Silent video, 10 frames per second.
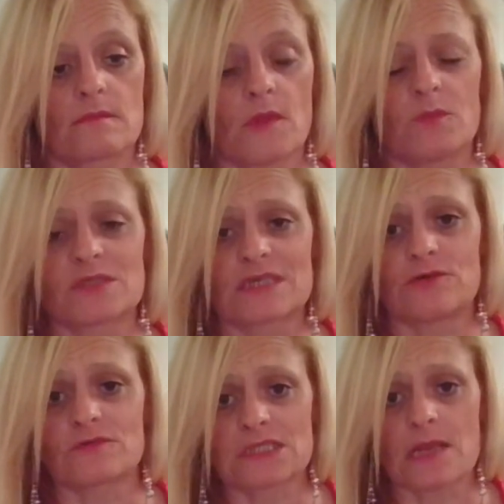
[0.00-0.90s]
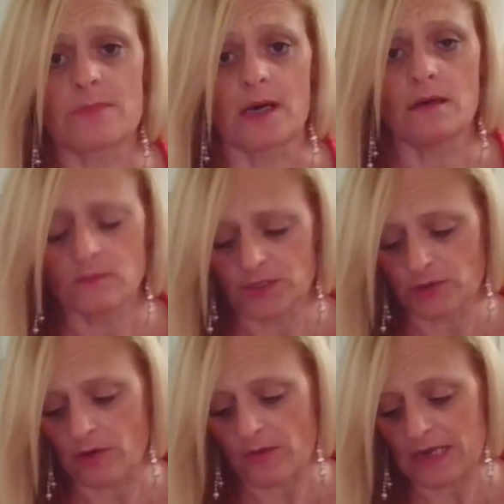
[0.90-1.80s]
not saying you're a slapper when you
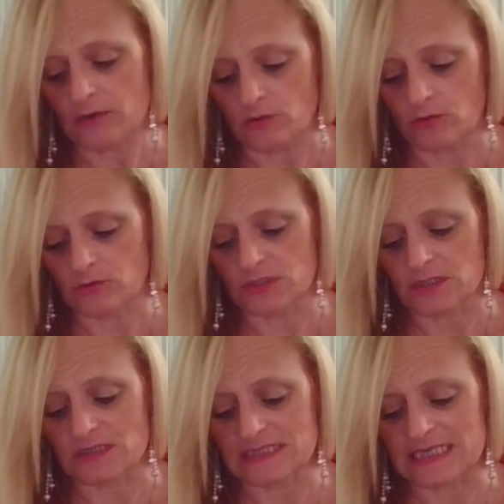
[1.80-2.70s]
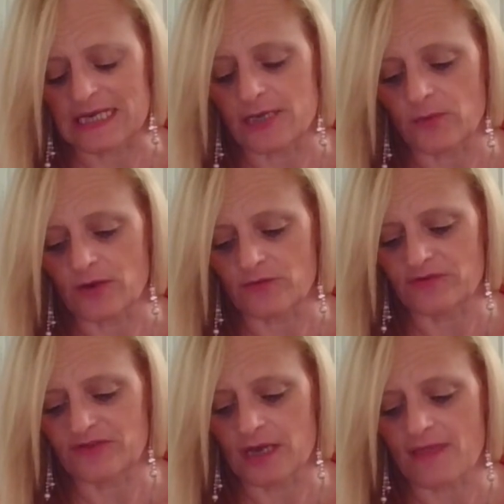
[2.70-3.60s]
go out or start seeing anyone or
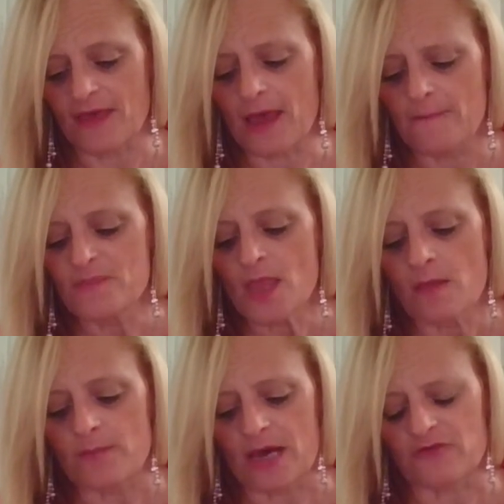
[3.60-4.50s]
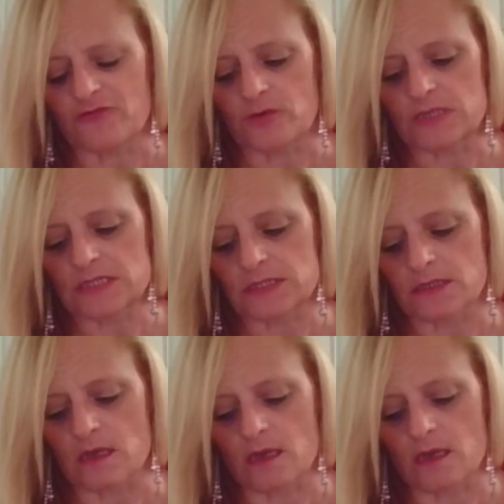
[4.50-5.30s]
anything like that, but I feel it's